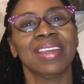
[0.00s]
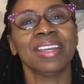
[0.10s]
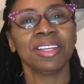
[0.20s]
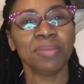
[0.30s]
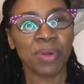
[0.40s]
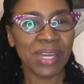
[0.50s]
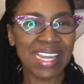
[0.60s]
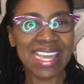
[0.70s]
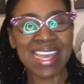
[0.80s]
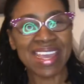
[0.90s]
Good
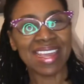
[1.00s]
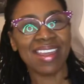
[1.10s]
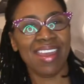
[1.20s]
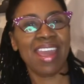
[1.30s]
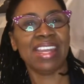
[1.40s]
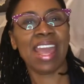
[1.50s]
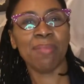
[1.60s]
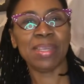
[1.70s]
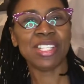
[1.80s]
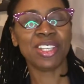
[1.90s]
morning and
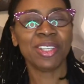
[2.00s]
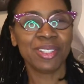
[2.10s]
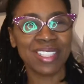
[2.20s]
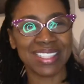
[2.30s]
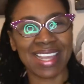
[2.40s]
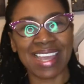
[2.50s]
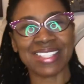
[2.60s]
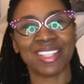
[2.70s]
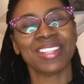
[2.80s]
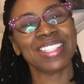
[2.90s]
happy Tuesday.
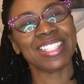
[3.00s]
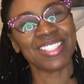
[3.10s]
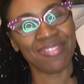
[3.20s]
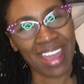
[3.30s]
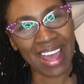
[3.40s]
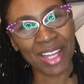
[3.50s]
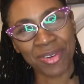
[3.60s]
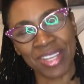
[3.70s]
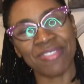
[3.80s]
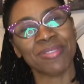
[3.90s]
So this is
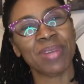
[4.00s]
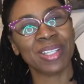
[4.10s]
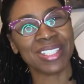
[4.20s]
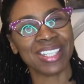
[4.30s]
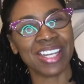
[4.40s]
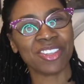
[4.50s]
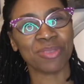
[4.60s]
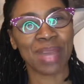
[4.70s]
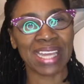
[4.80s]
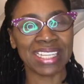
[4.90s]
Valerie from Wholesale Natural
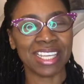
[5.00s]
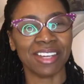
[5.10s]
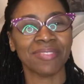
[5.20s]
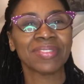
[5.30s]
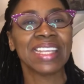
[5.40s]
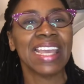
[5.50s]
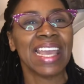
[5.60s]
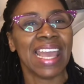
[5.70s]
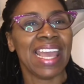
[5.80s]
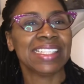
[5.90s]
Body Care.
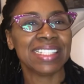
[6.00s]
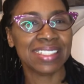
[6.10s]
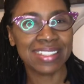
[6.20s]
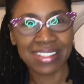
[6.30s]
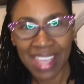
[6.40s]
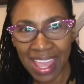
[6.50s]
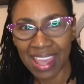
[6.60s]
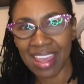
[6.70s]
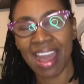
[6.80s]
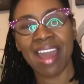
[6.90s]
And
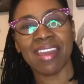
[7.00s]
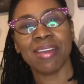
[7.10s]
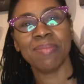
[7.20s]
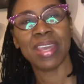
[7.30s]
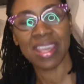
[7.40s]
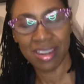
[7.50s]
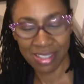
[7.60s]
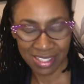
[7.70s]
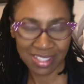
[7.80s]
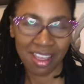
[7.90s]
today I am here
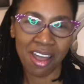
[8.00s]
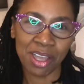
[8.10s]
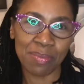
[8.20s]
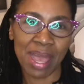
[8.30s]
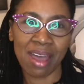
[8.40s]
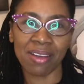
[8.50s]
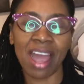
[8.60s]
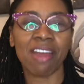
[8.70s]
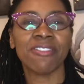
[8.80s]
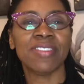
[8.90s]
to talk about
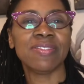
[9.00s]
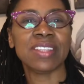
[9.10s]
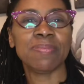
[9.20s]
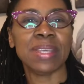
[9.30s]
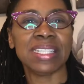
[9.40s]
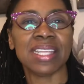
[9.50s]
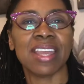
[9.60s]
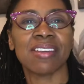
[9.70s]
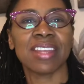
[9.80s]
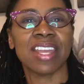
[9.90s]
our 50-piece
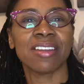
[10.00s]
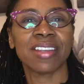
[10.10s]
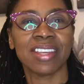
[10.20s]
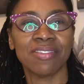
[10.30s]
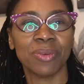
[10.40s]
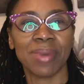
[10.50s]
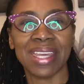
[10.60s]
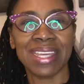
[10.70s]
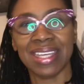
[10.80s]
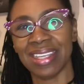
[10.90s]
hair care giveaway
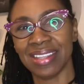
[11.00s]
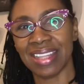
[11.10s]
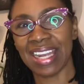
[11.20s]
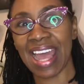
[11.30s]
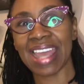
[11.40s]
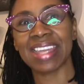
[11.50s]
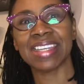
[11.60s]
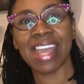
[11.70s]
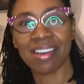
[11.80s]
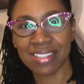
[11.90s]
kit that I
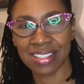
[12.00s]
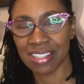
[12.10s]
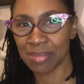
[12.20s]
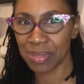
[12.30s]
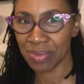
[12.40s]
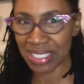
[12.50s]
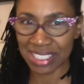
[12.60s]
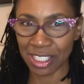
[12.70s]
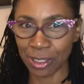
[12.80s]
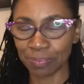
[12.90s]
announced a couple of weeks ago.